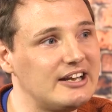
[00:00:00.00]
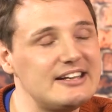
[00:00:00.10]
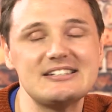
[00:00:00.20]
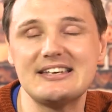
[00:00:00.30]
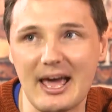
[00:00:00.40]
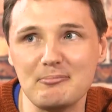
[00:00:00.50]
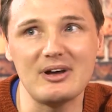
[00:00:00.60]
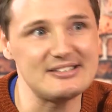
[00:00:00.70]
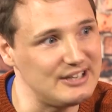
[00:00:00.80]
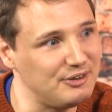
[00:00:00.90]
I need to get
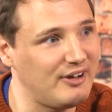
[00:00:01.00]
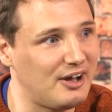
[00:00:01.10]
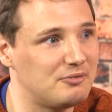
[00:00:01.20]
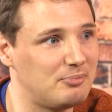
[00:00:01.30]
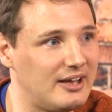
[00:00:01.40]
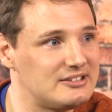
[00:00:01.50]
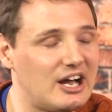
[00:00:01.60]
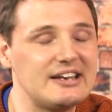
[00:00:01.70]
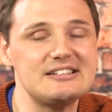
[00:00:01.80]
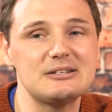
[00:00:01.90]
myself out of bed.
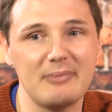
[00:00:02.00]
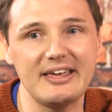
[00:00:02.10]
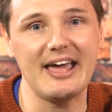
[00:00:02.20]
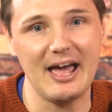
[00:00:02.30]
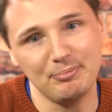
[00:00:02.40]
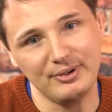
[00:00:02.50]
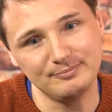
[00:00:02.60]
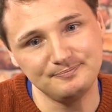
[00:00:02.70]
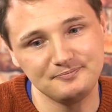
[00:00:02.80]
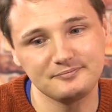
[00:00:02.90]
I need to make it
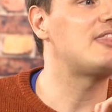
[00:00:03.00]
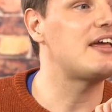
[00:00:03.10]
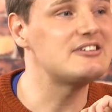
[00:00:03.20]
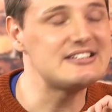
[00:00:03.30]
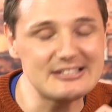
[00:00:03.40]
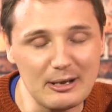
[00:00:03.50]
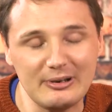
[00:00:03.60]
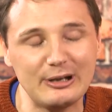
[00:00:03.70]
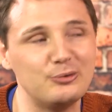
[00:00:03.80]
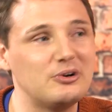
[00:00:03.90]
happen. There is
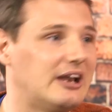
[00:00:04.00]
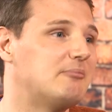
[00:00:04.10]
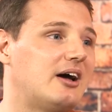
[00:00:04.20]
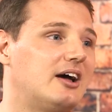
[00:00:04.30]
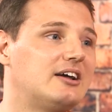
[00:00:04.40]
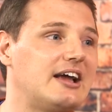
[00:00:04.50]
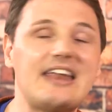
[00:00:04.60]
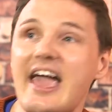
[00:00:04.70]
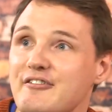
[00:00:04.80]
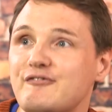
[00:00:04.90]
some little glimmer
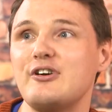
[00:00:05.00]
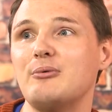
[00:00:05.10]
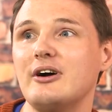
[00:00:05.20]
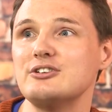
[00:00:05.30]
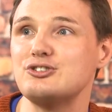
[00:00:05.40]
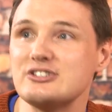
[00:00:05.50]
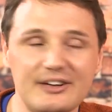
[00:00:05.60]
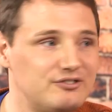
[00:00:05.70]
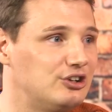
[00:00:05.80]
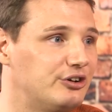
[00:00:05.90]
in everyone. You just
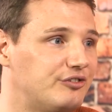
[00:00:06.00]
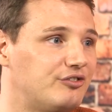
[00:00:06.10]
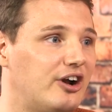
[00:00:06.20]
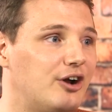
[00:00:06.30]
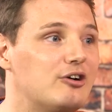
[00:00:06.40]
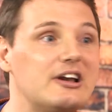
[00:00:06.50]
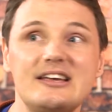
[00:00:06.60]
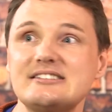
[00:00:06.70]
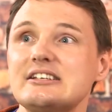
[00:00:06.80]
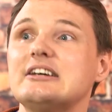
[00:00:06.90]
have to look for it, or at
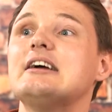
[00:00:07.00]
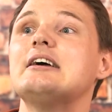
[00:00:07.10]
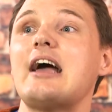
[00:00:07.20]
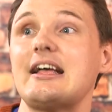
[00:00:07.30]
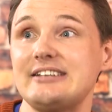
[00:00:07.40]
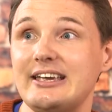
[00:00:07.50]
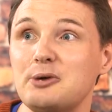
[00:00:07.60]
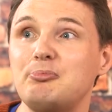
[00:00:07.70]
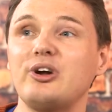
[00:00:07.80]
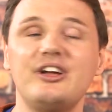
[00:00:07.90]
least take
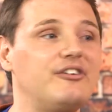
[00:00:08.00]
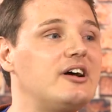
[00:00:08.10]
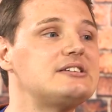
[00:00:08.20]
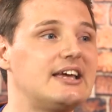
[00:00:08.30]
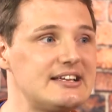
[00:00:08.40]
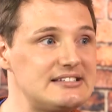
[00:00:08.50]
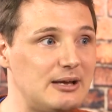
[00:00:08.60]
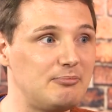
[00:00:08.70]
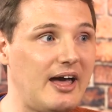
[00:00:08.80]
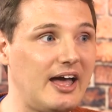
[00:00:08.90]
a breather, take a
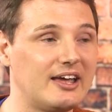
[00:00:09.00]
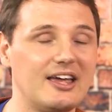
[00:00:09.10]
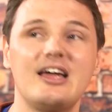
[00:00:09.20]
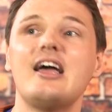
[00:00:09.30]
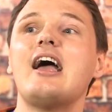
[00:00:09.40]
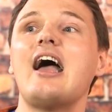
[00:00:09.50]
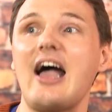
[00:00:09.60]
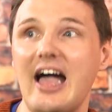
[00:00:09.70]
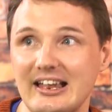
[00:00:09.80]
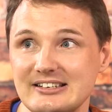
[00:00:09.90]
step back,
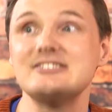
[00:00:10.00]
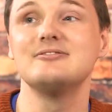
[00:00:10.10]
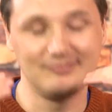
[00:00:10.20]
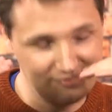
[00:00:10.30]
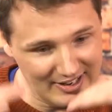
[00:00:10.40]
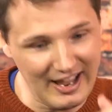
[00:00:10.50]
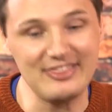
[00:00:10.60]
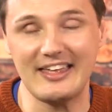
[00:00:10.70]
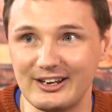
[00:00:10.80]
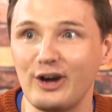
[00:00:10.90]
and
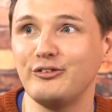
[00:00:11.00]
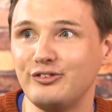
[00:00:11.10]
then go